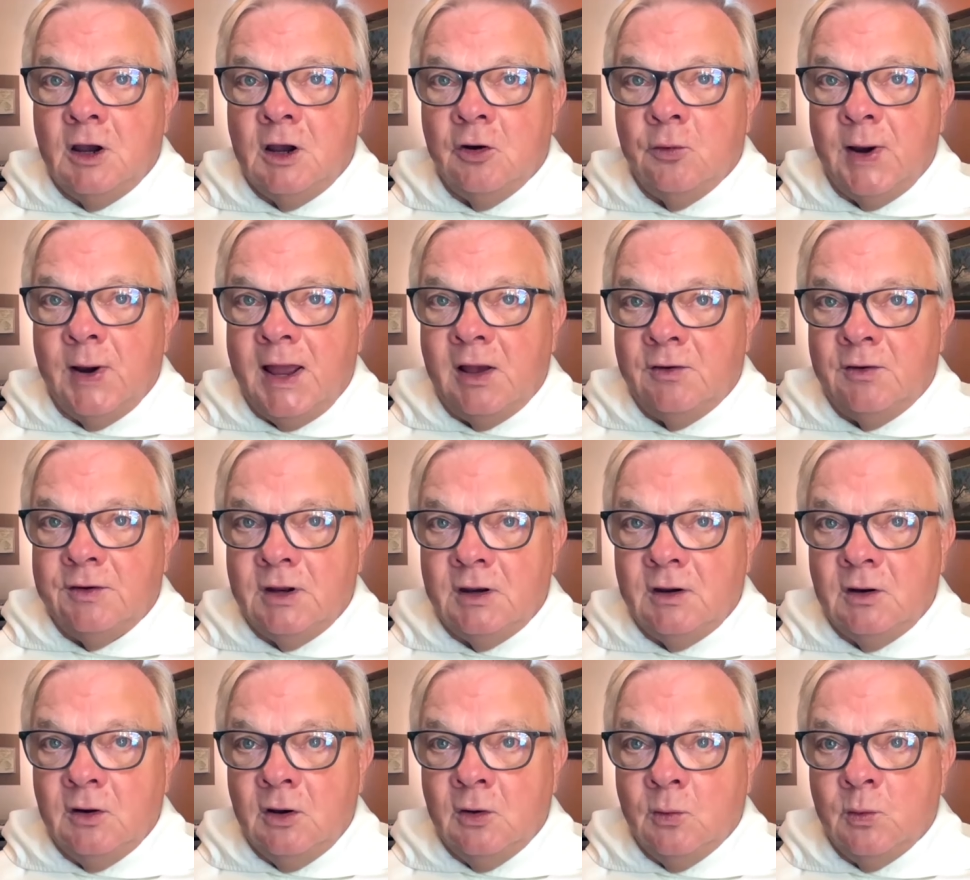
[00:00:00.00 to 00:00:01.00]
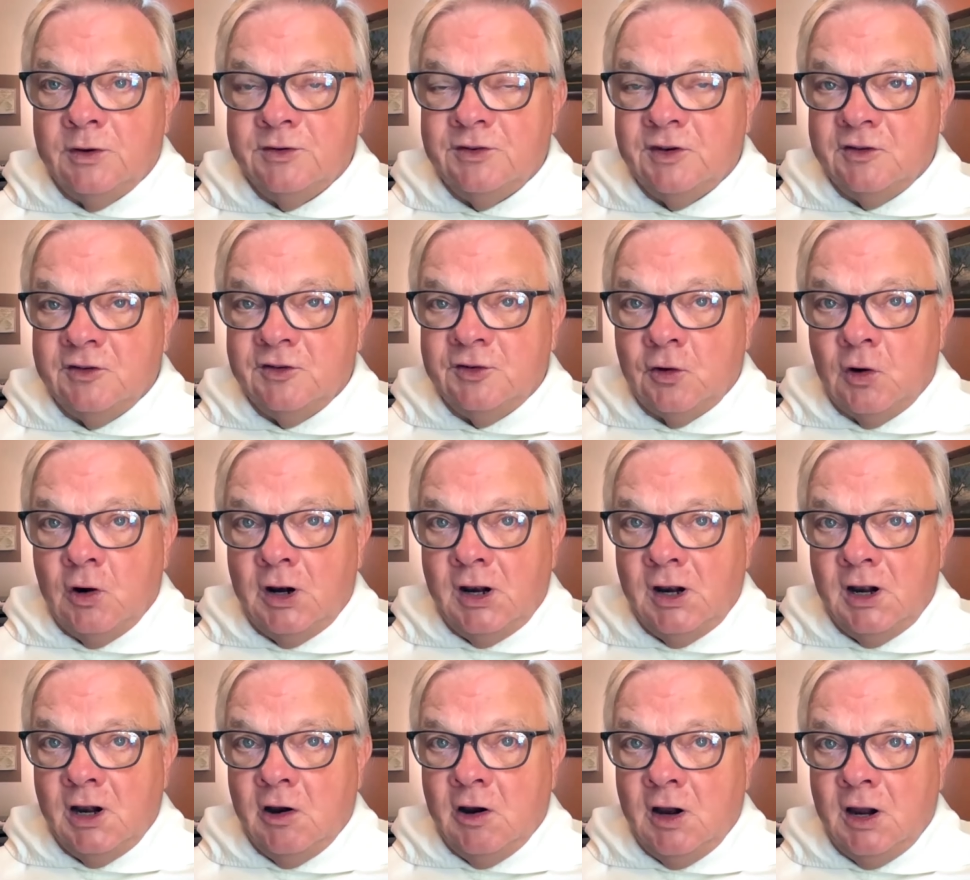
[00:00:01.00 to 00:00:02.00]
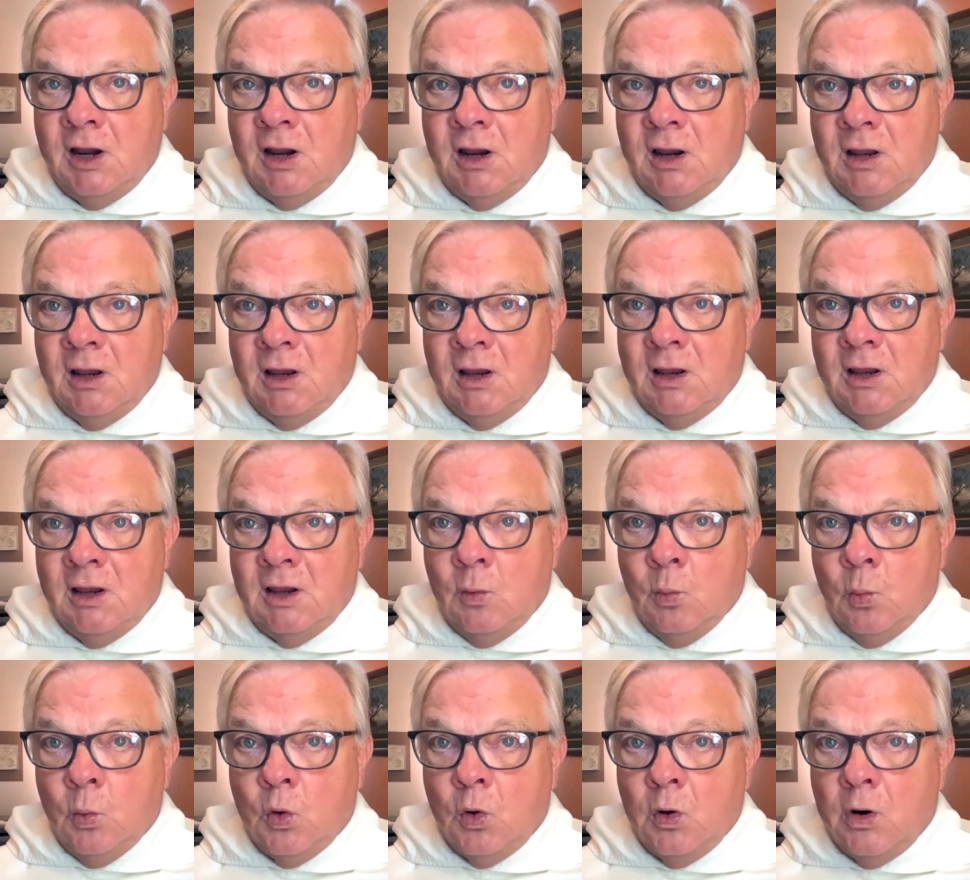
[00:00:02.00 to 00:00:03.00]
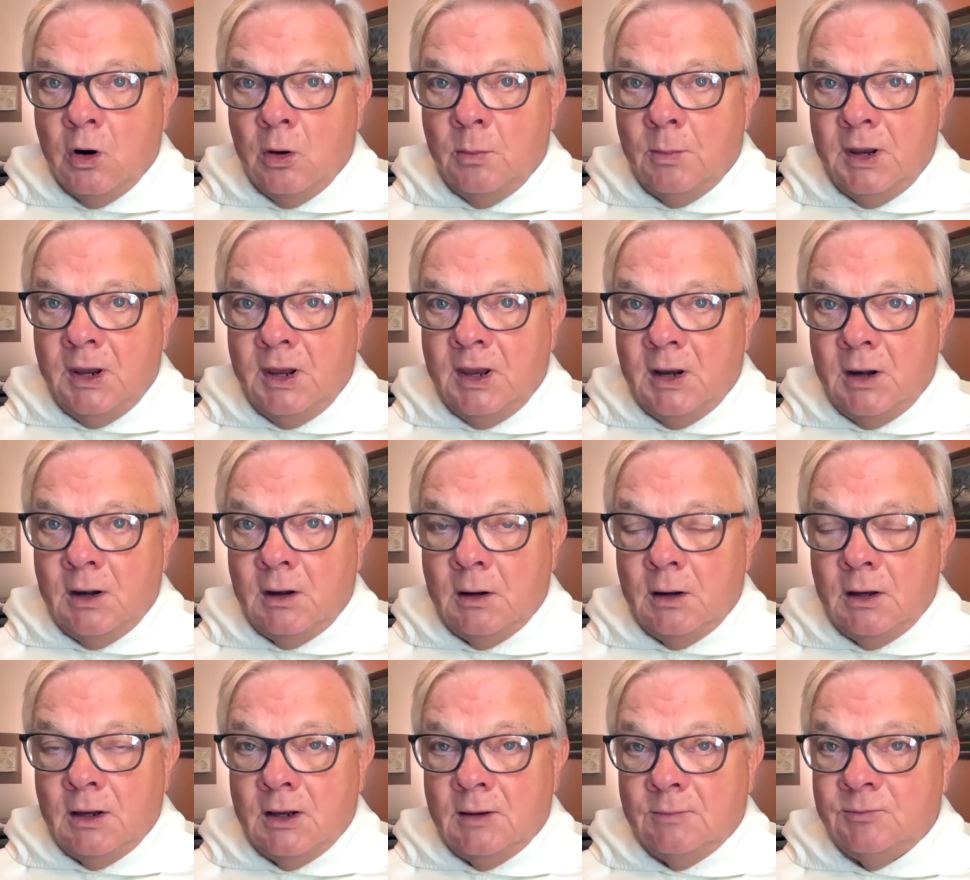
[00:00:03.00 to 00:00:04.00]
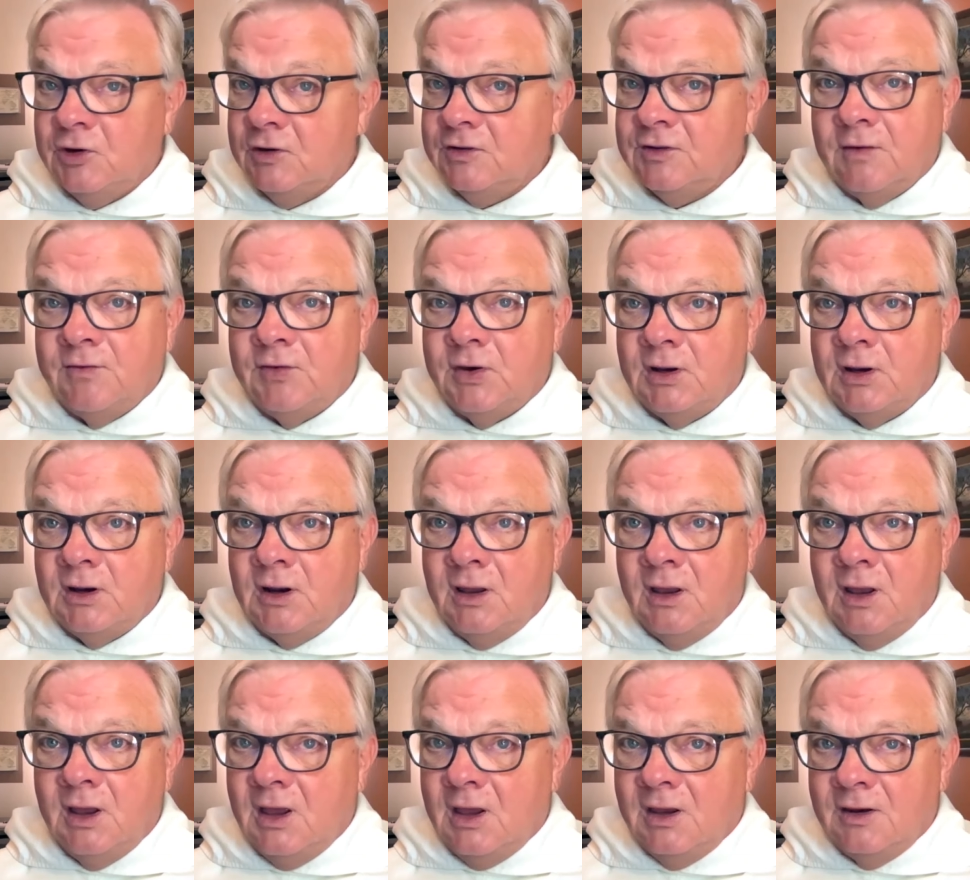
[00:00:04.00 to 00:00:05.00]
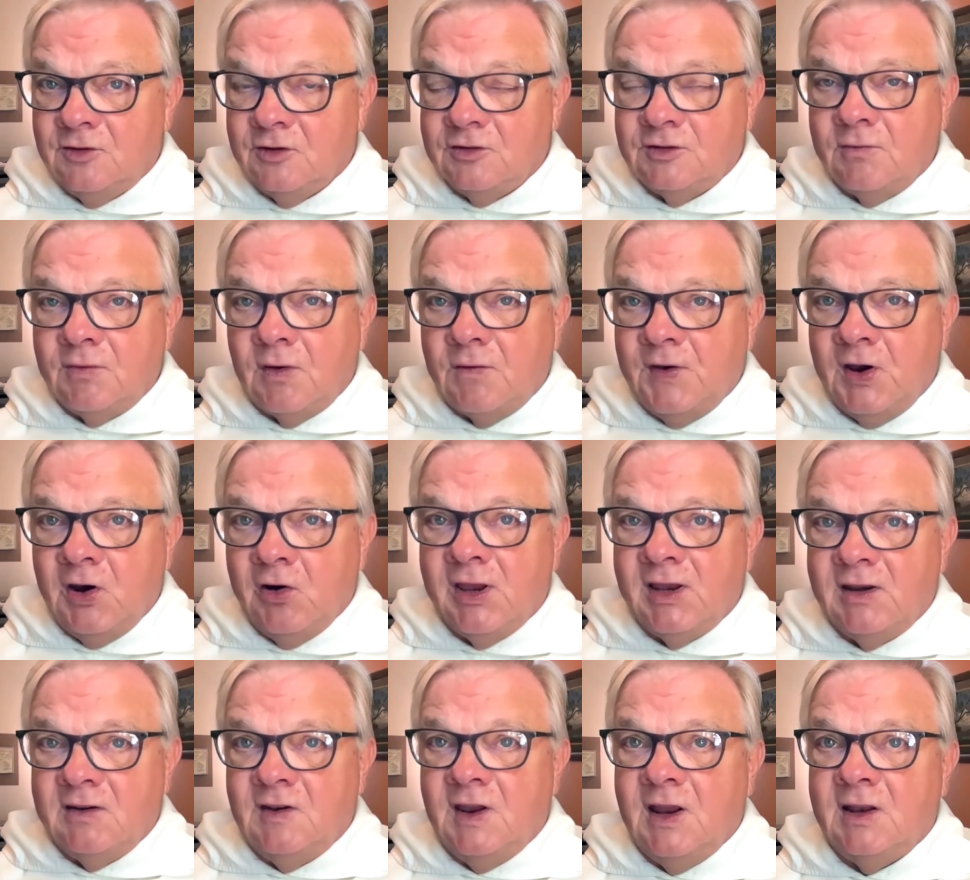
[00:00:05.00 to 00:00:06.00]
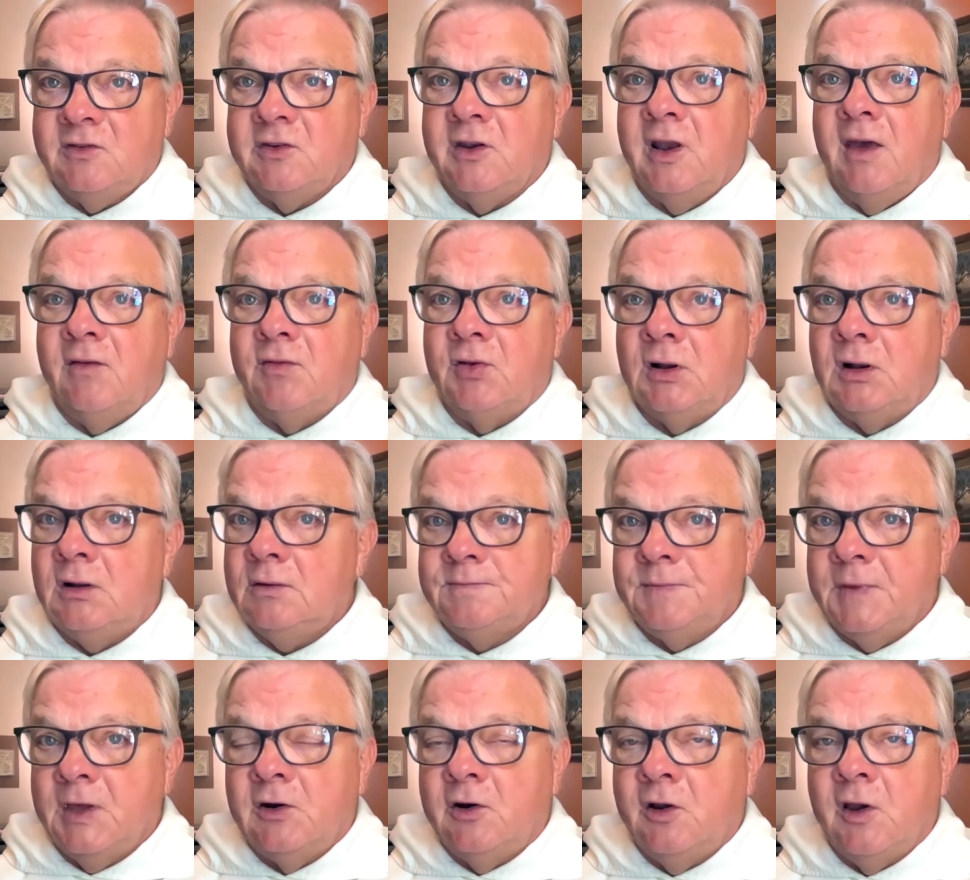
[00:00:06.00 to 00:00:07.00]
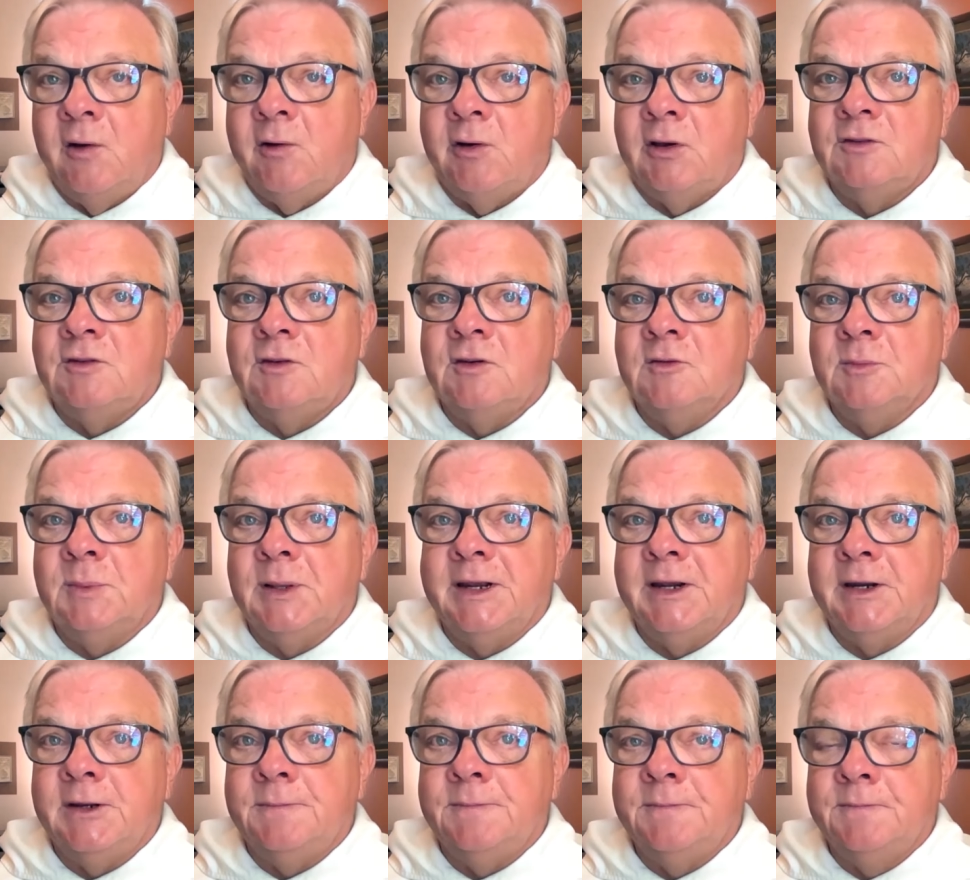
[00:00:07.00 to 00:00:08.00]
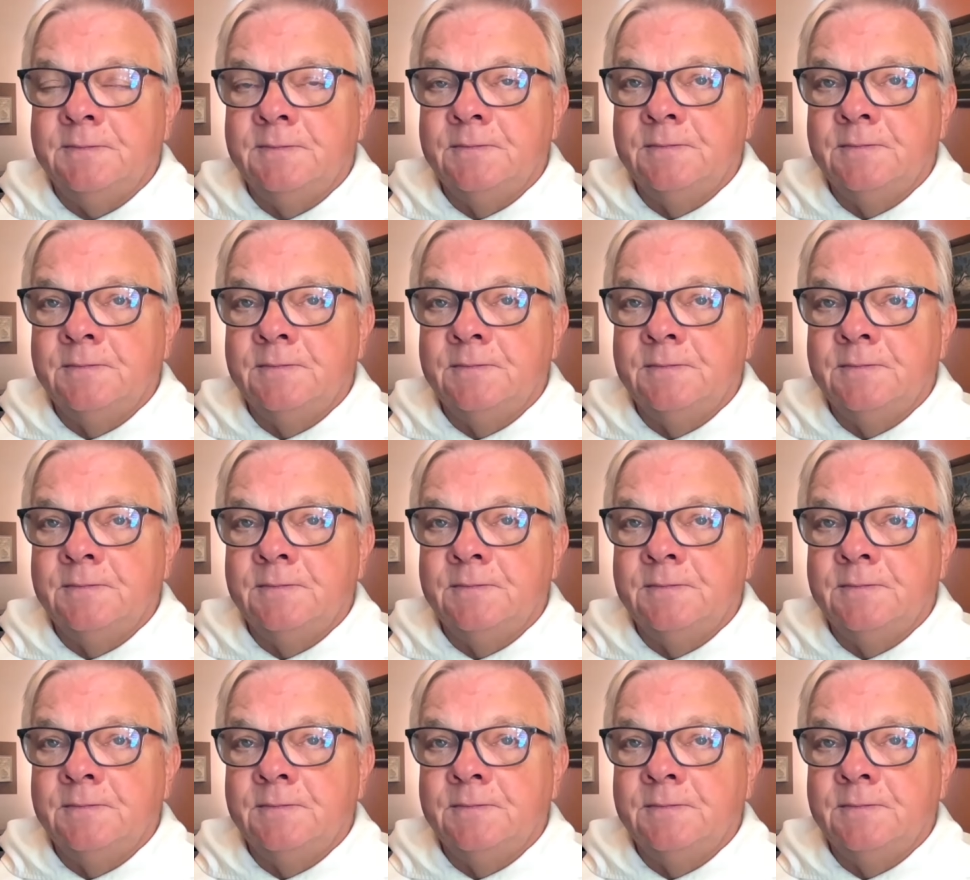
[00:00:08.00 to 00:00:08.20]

around it was extraordinary, warm, and just of a very intense level. I don't know how else to explain it.